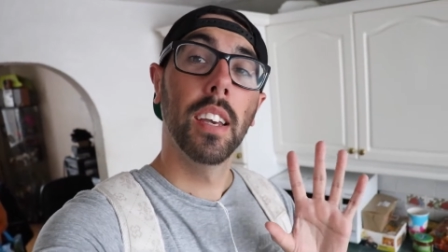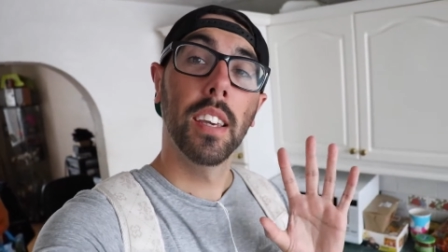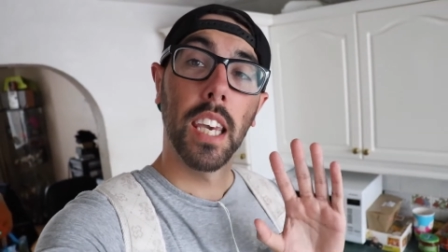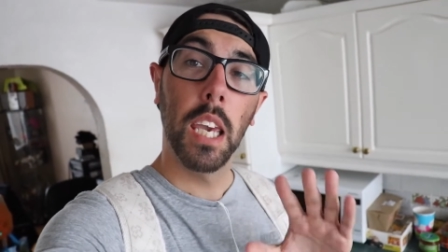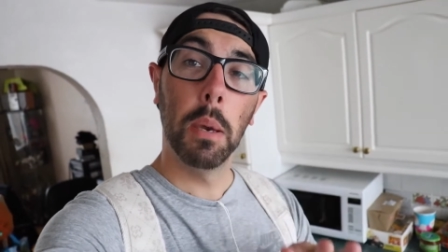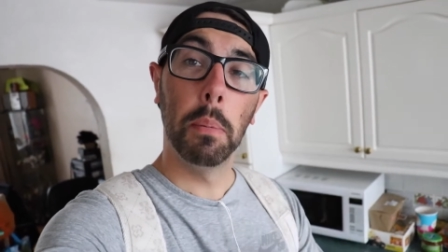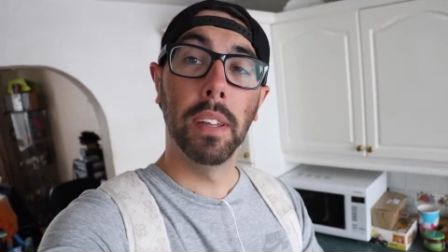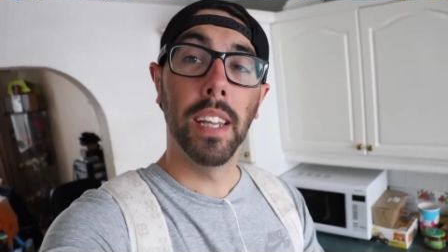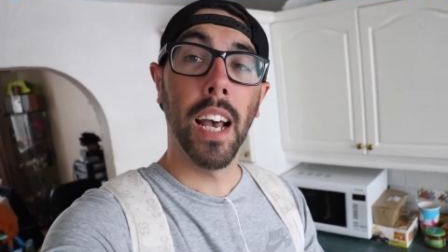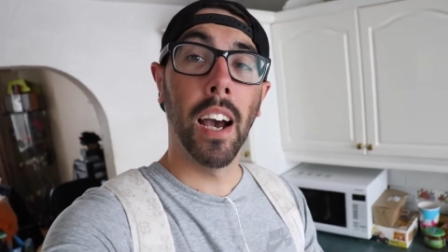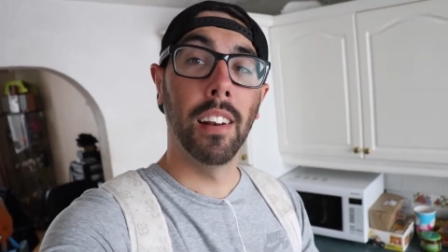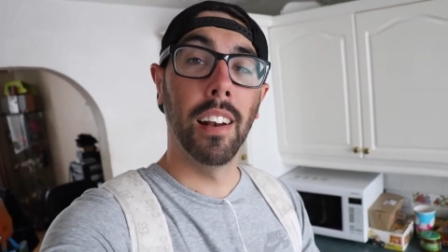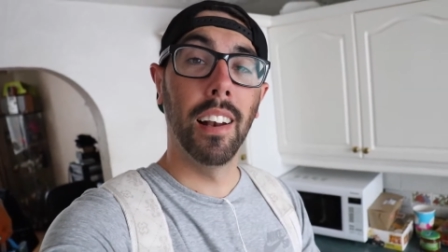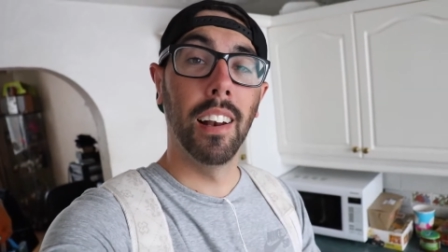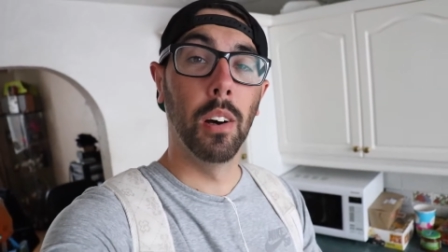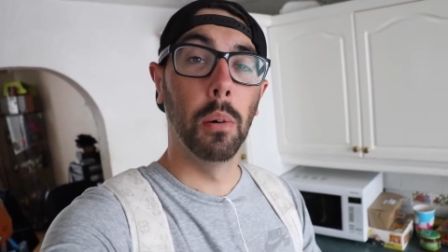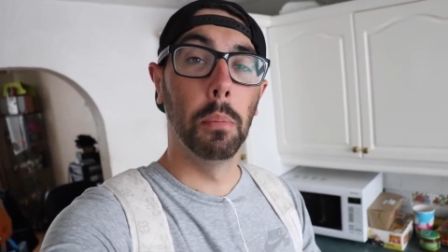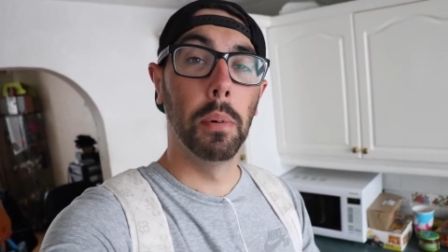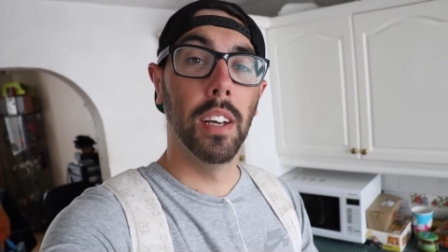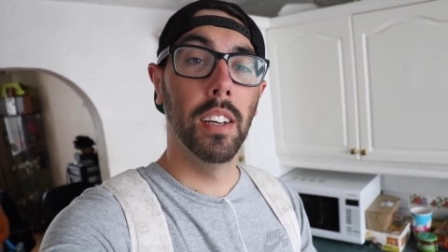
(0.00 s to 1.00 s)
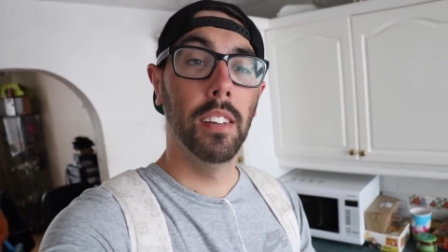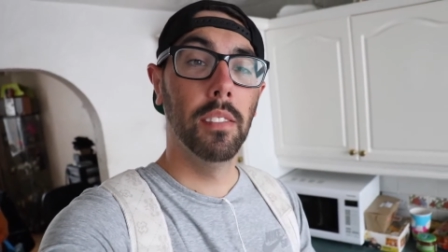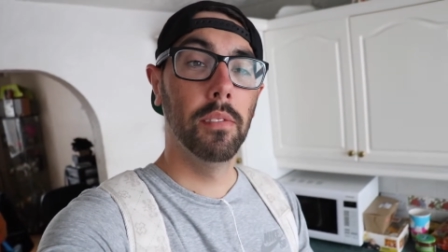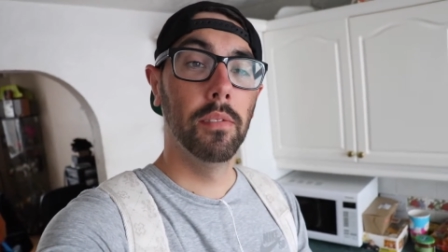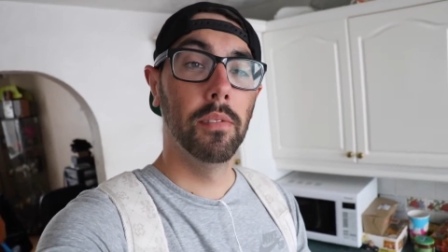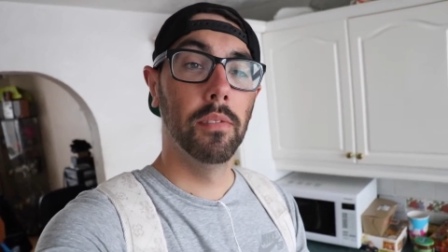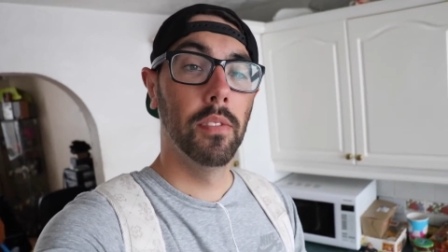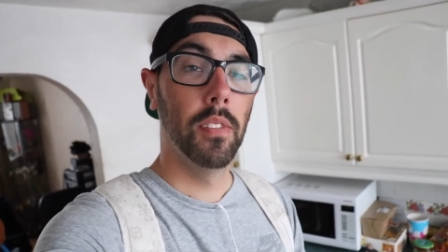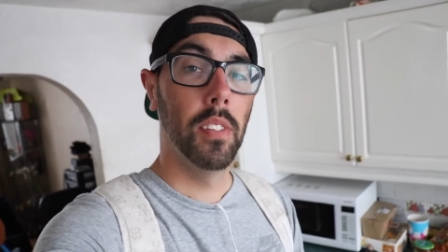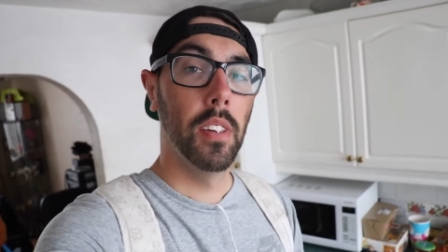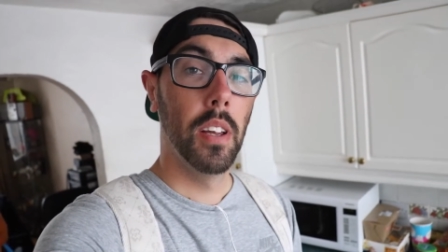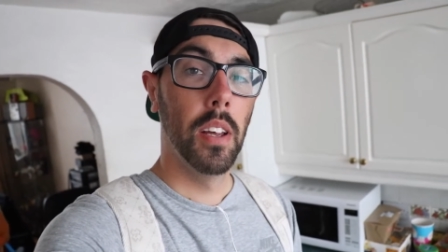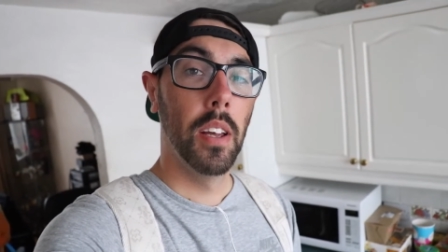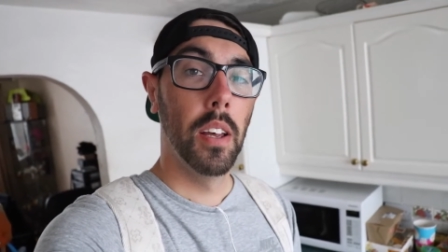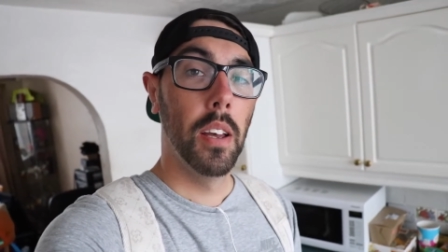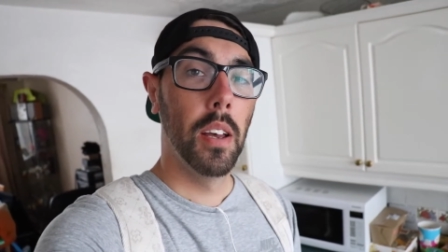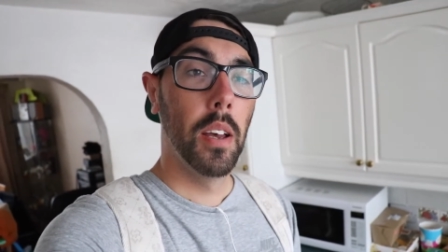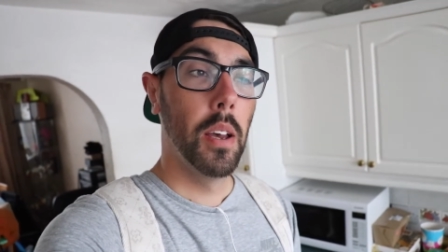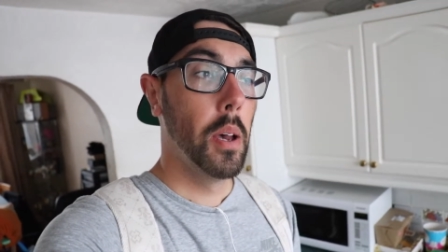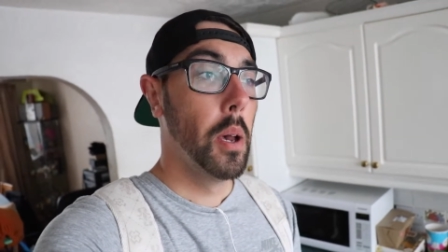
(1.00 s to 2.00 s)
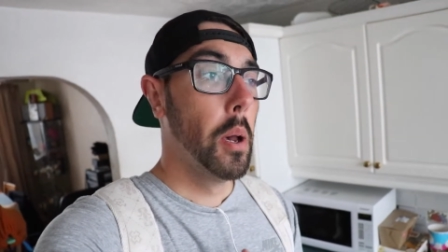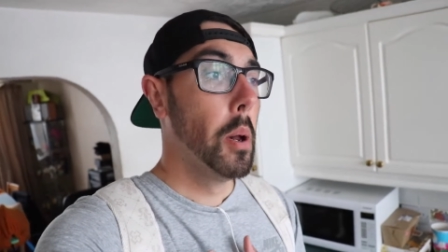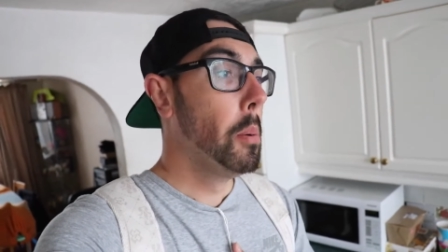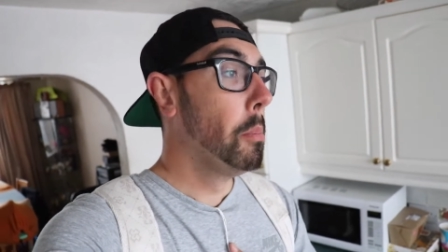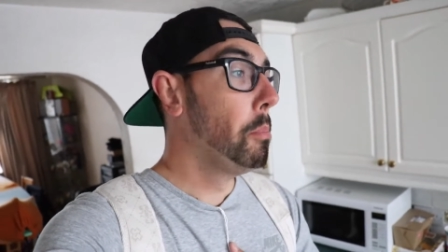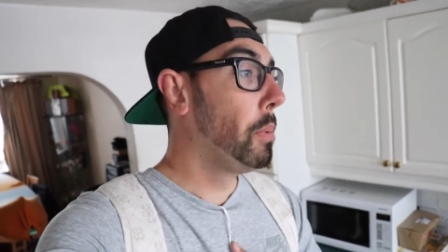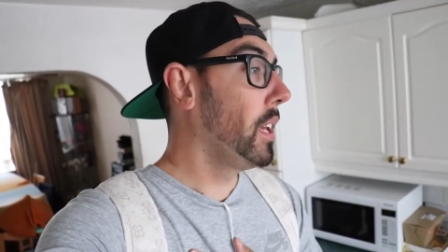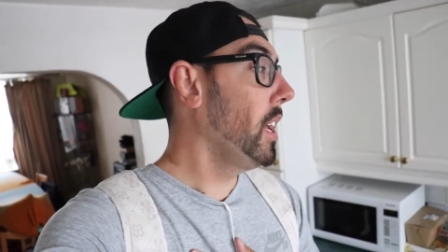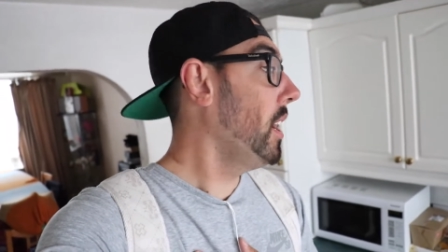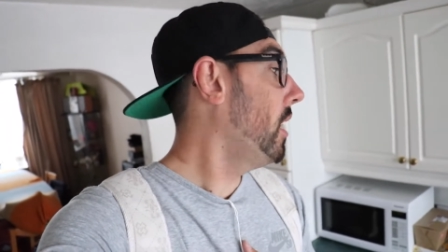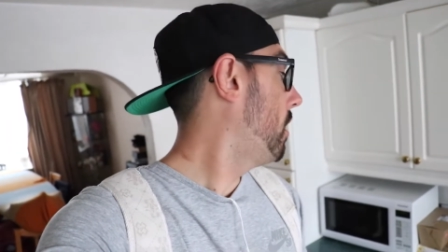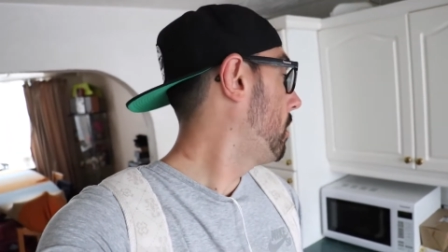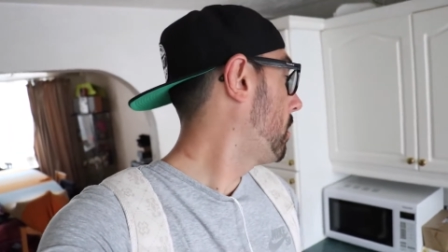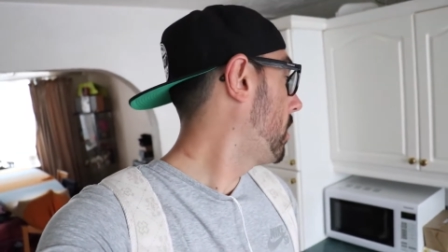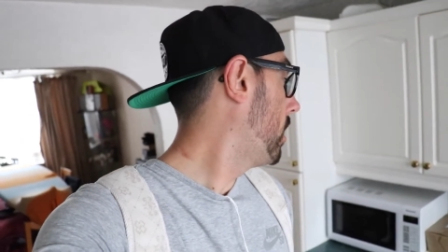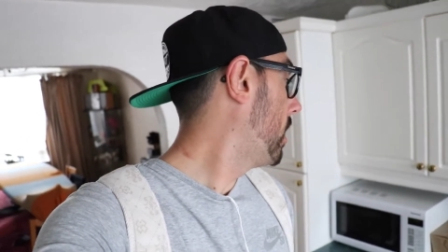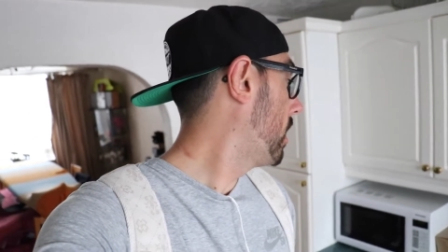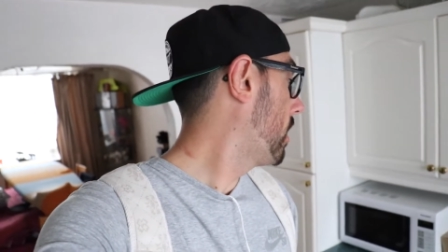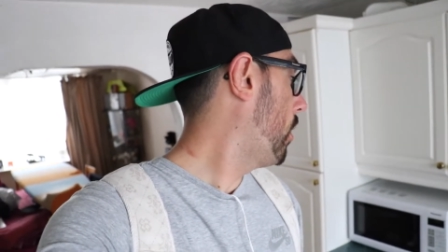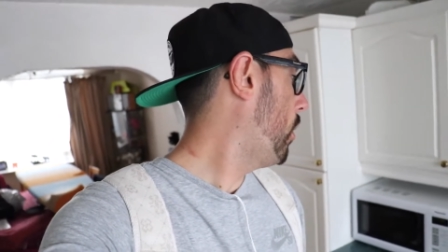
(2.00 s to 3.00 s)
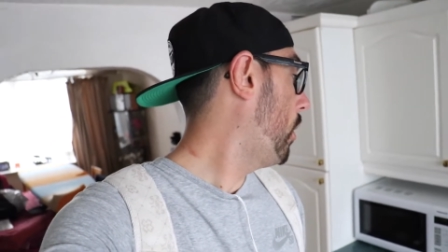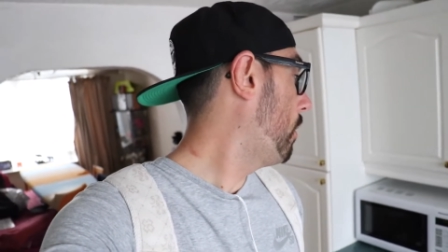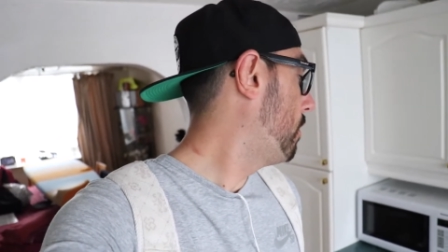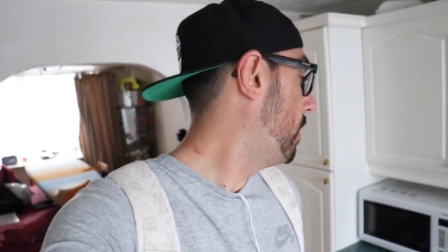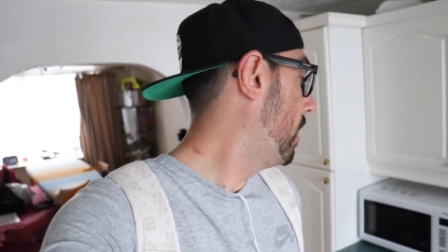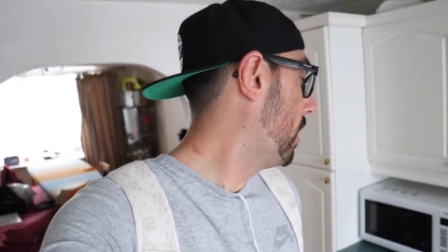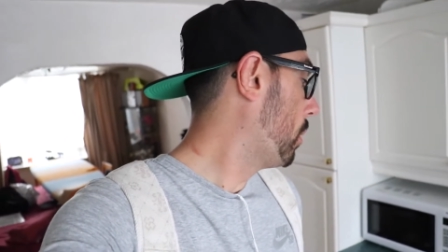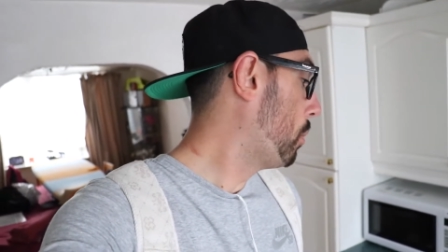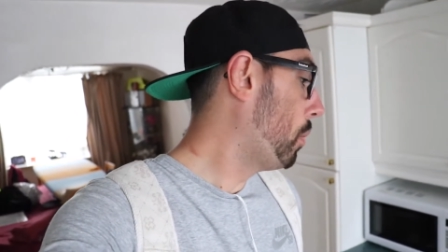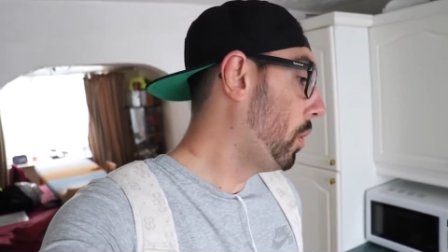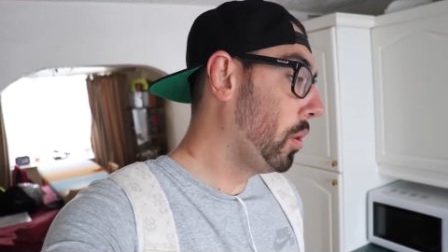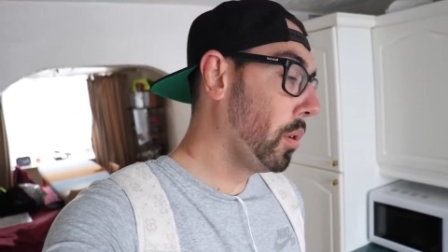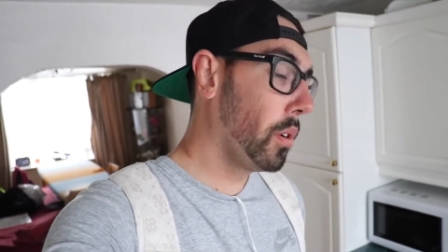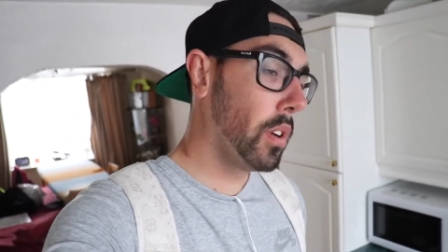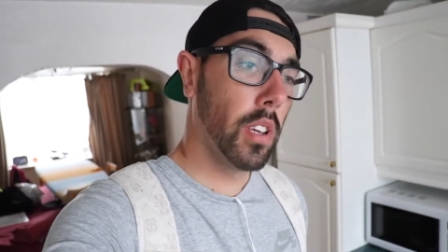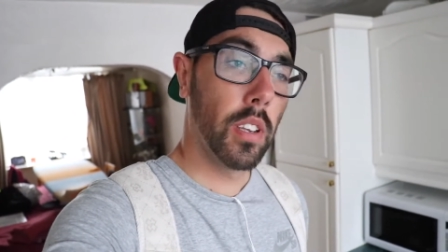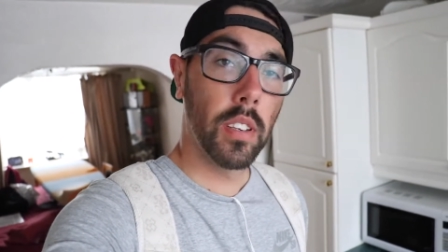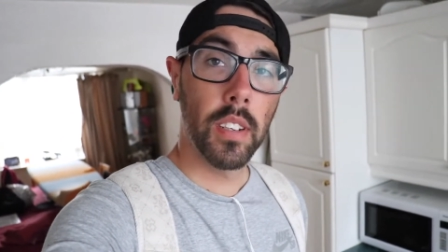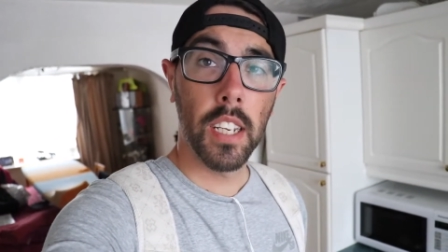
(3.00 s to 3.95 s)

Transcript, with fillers: keep it down a little bit. But yeah, I'm gonna go out for a little walk,